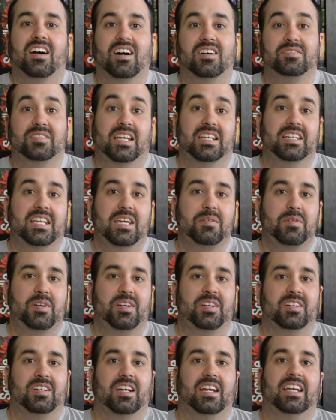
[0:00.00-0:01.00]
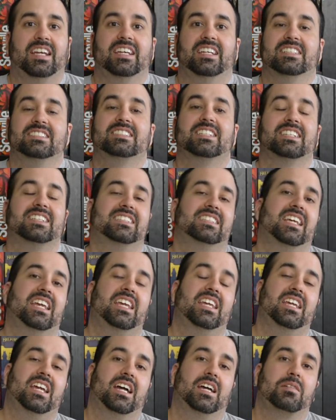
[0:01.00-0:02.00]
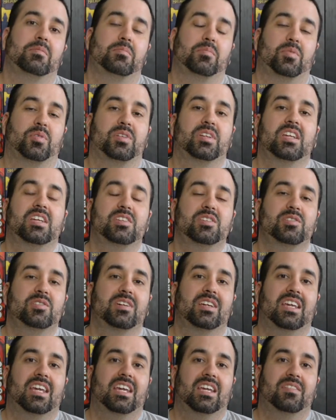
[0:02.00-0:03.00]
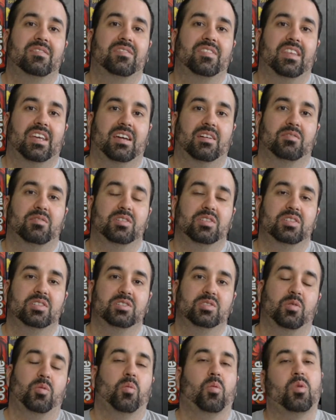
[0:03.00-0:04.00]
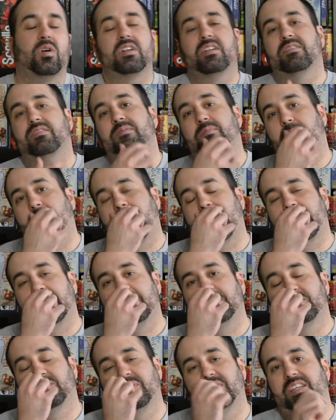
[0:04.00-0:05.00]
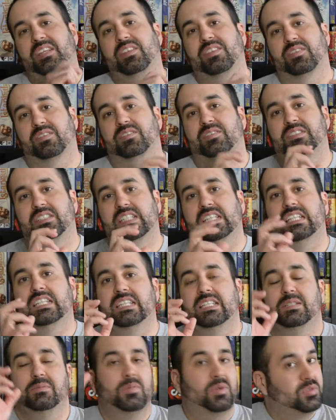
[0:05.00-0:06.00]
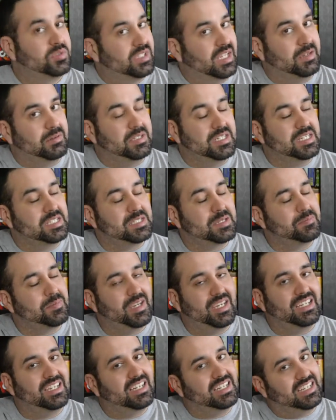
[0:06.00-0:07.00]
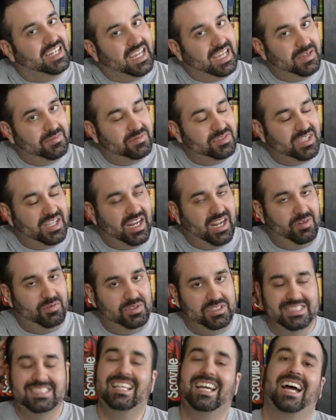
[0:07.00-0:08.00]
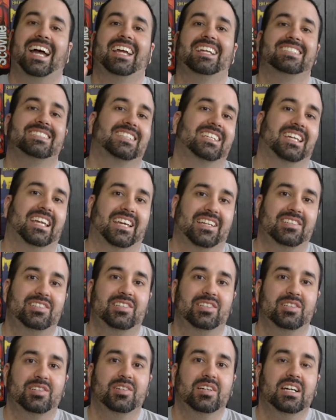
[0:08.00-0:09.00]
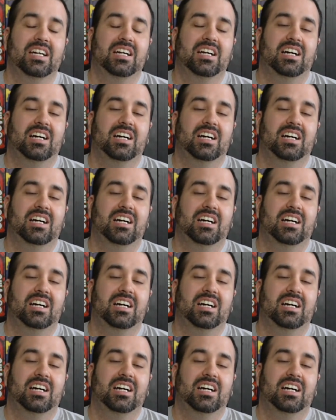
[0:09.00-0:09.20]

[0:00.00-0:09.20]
Offline Gamer here, and today I'm bringing you a game that was one of my 2013 most anticipated games that I was dying to get to,